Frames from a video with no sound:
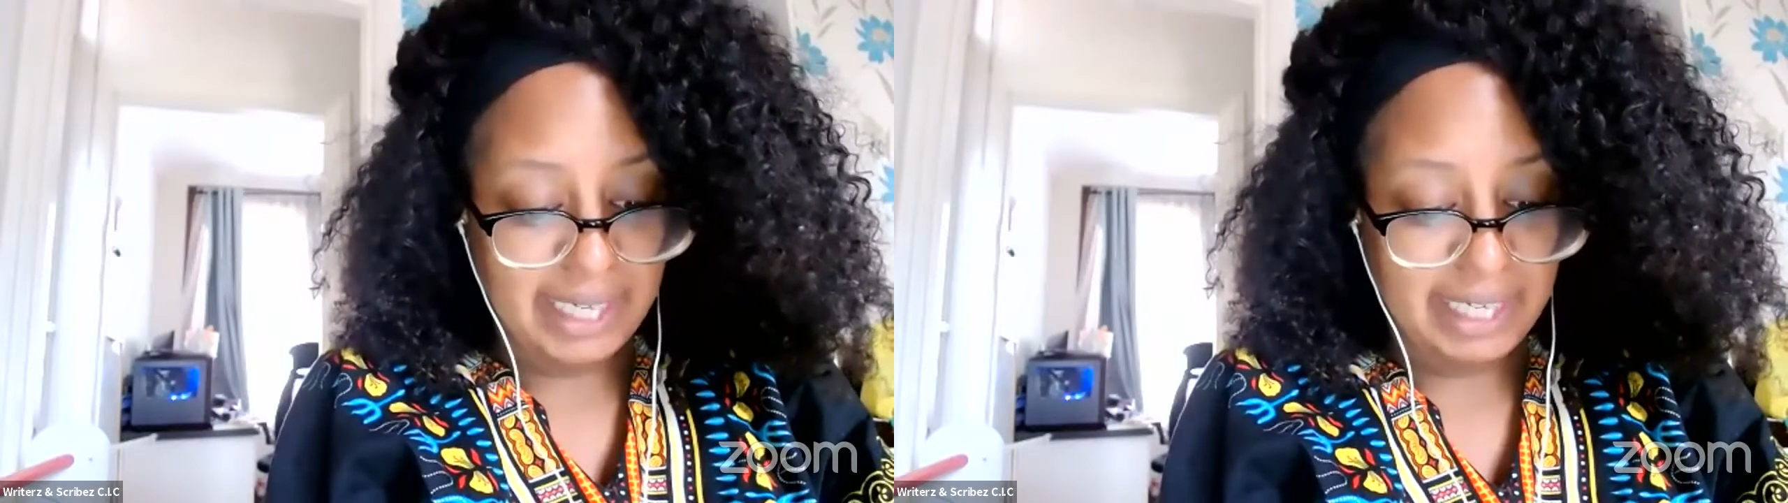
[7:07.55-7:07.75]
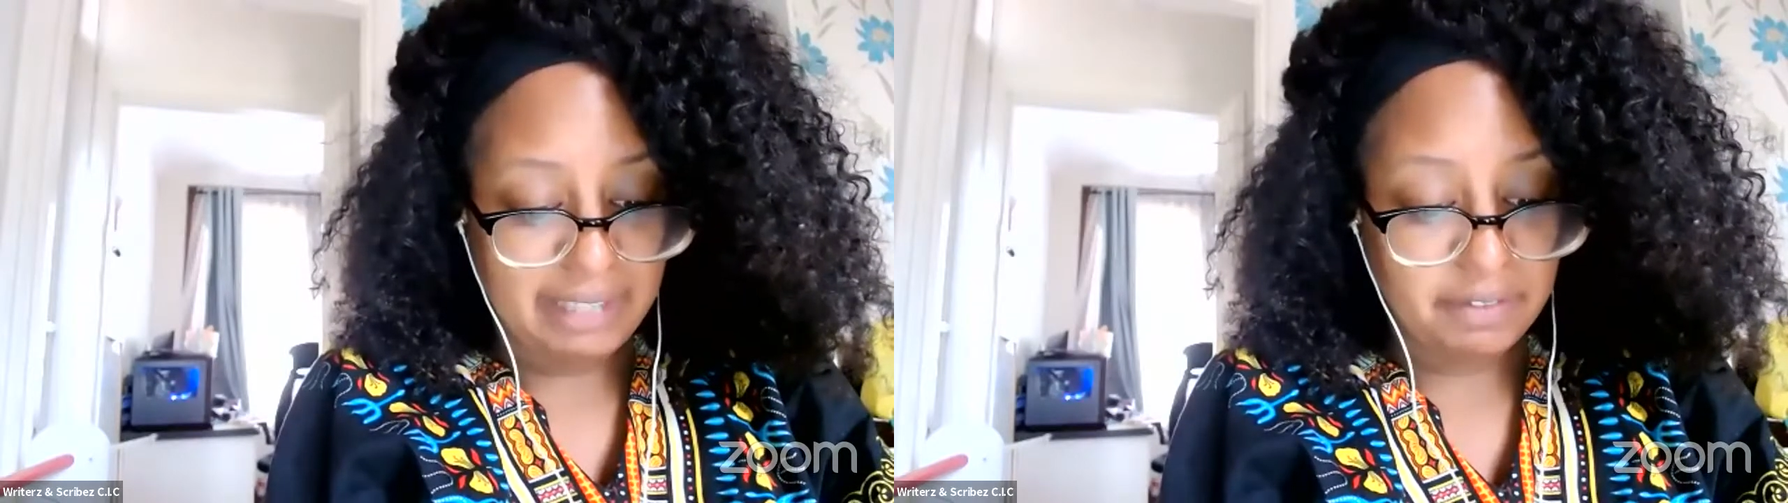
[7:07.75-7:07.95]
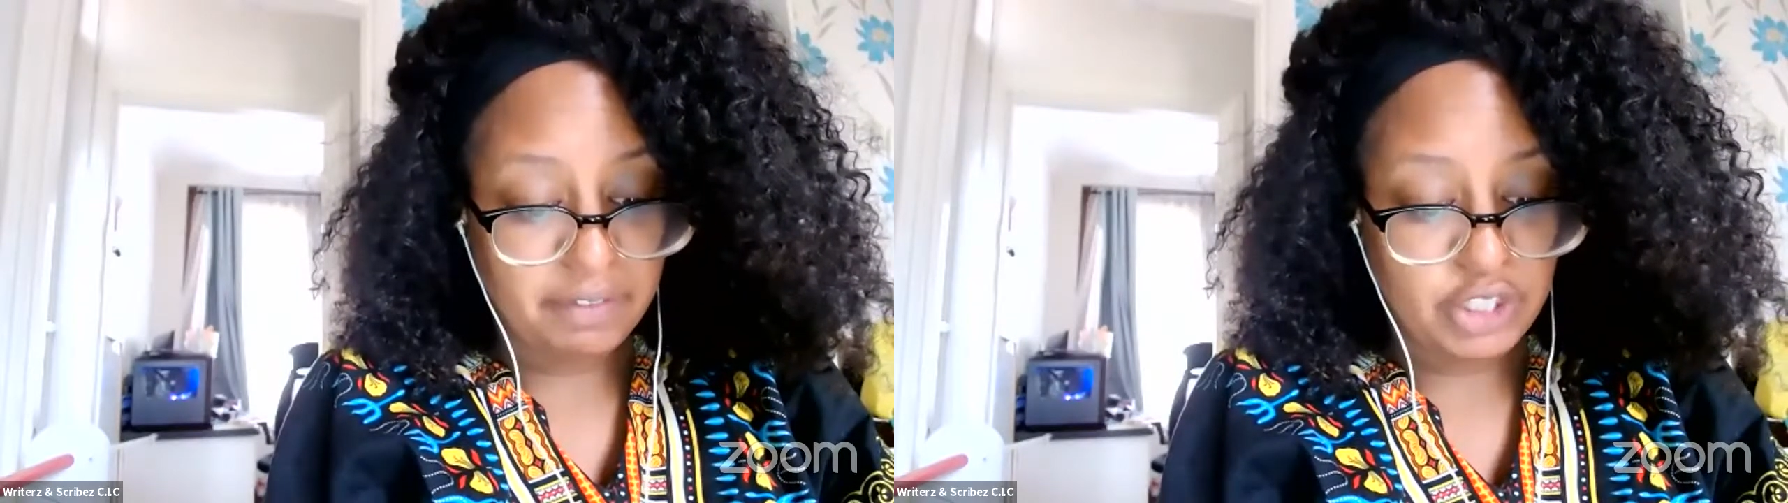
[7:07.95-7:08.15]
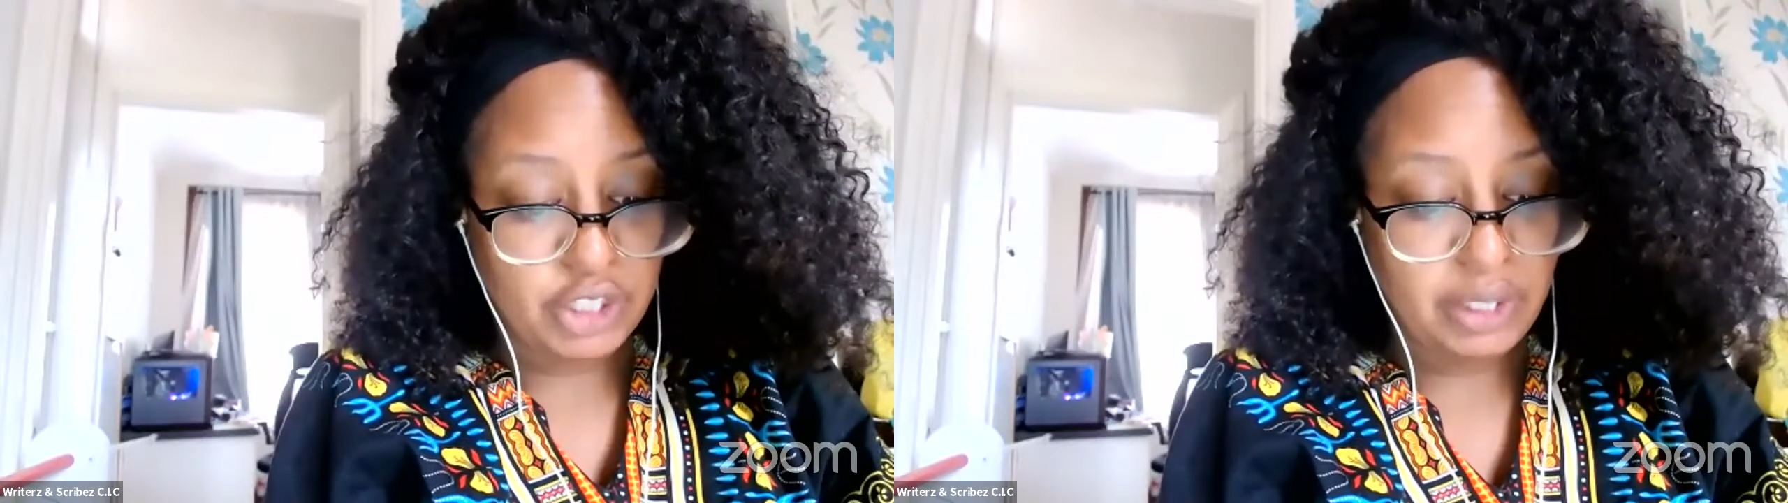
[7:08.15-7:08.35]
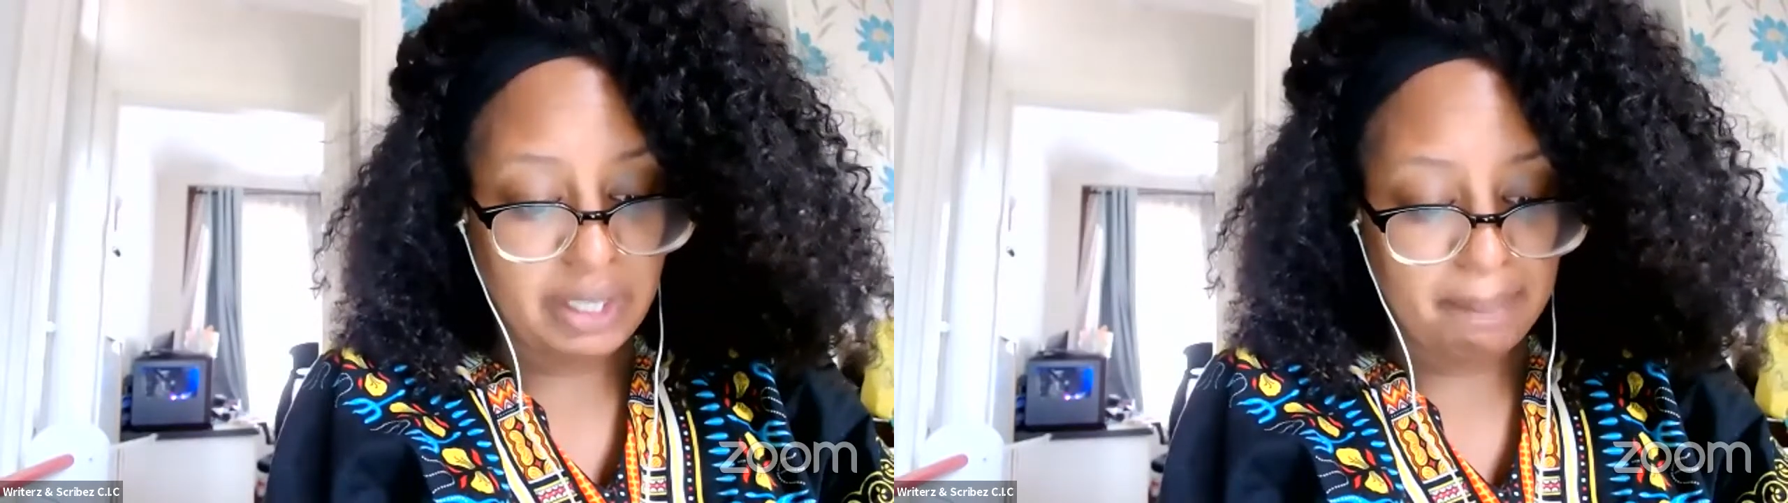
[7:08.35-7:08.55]
leaves of the
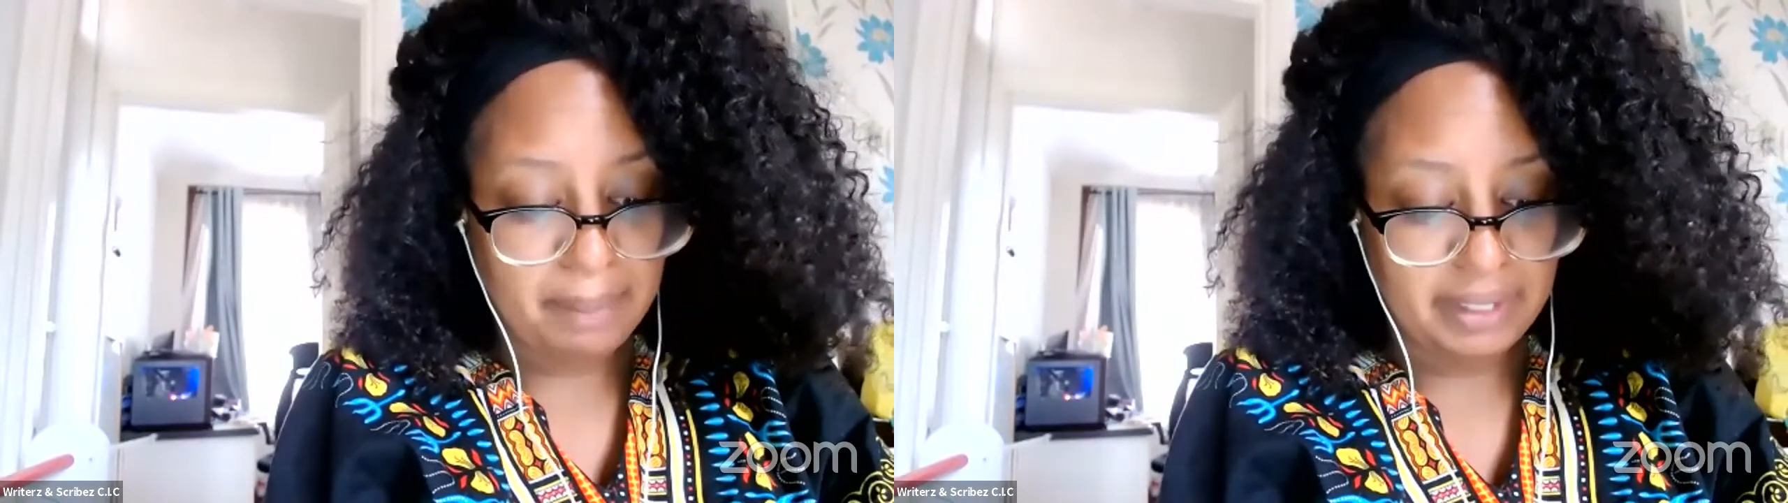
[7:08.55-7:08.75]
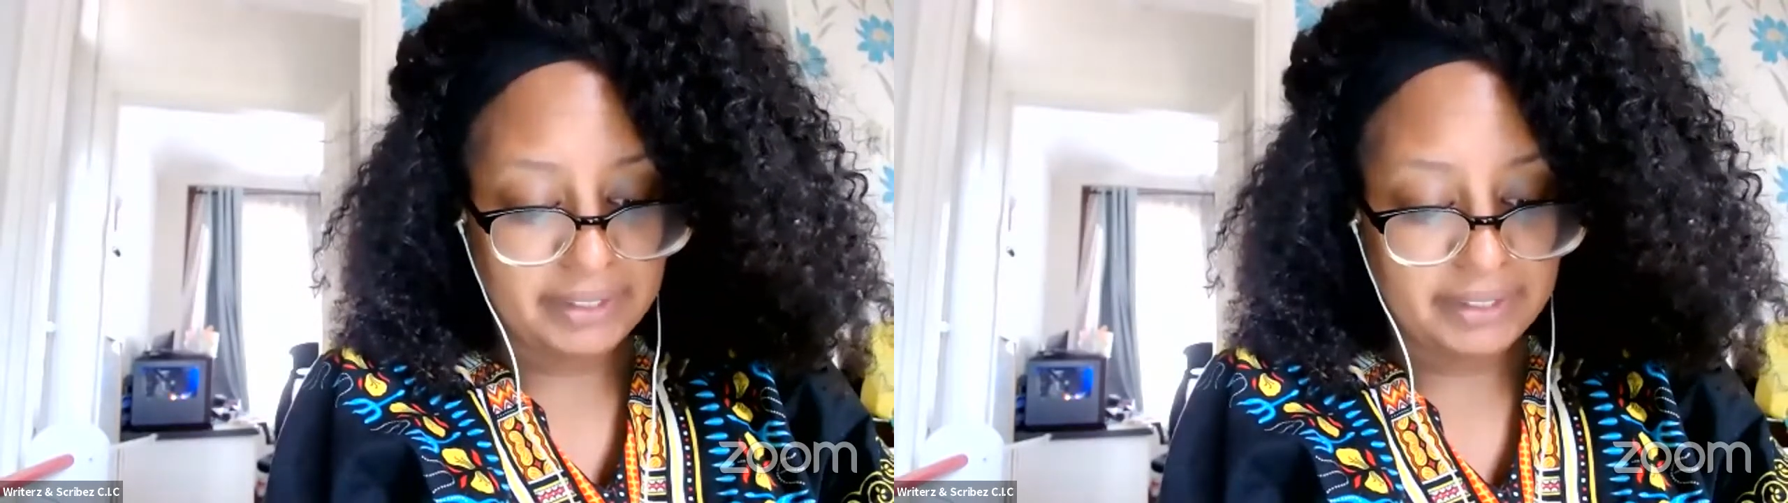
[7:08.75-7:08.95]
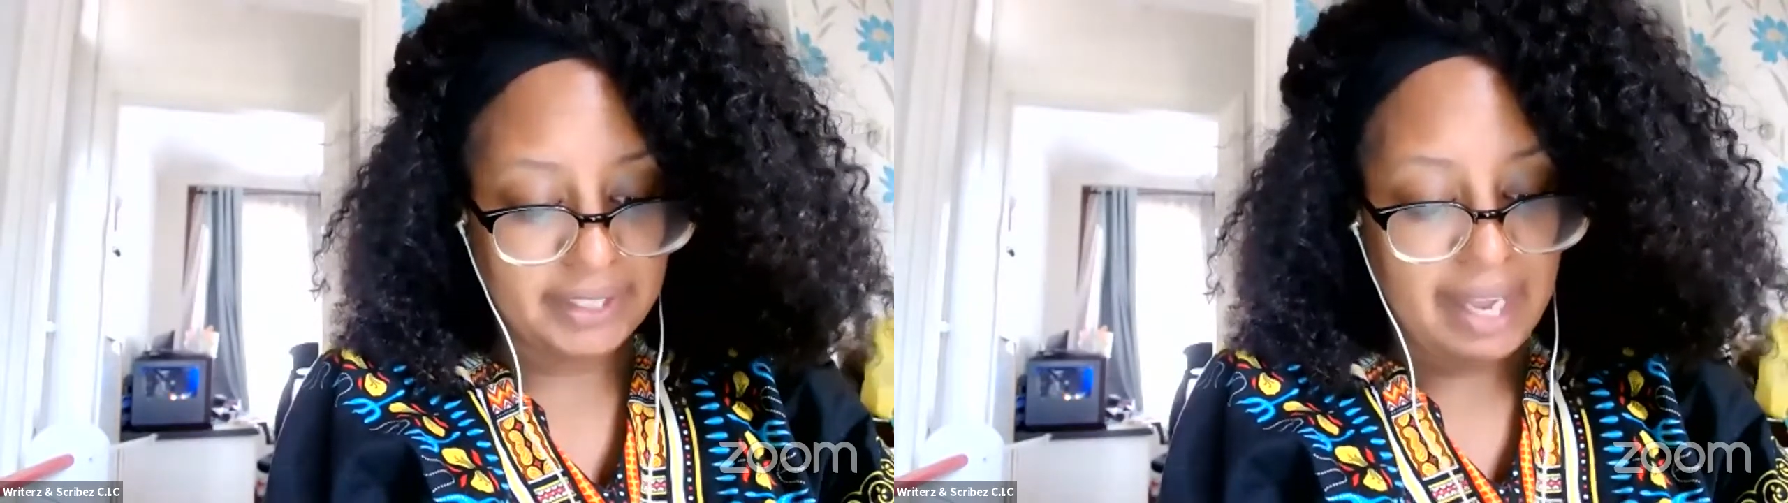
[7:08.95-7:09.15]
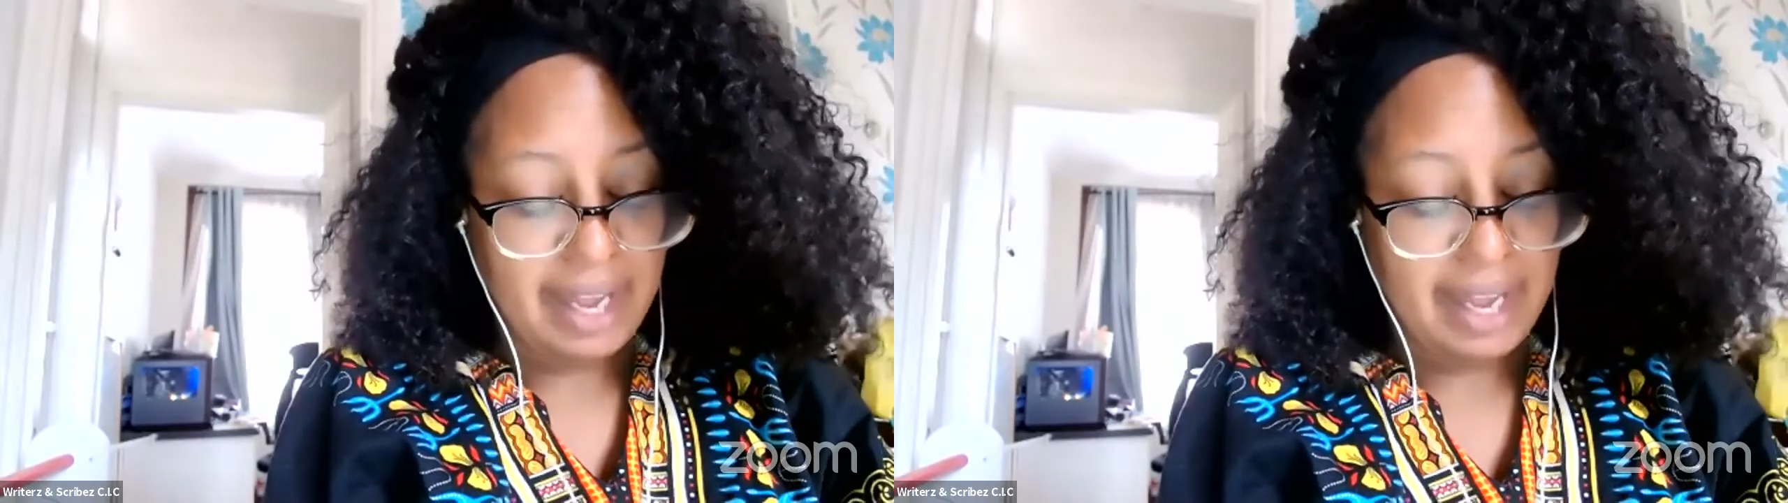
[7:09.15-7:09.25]
tulip buds,